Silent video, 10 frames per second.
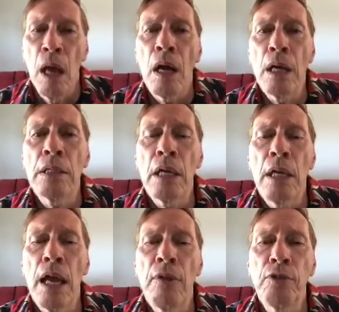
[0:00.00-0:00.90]
I said,
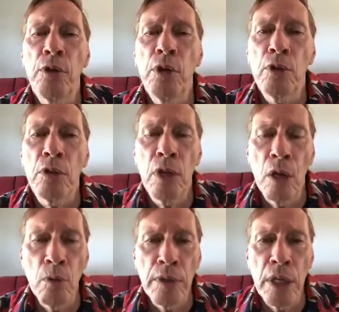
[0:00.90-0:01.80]
after you're done
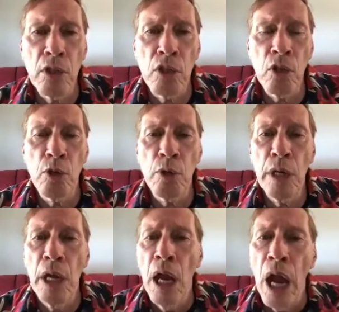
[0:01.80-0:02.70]
with that
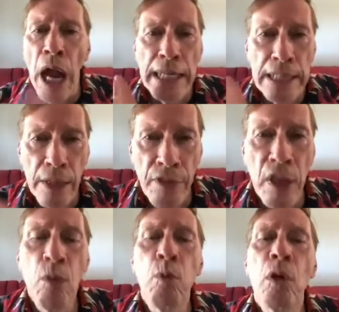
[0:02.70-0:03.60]
surgery, I said,
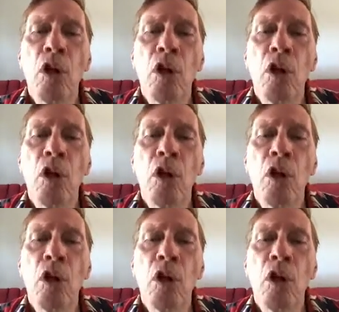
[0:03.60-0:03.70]
then we'll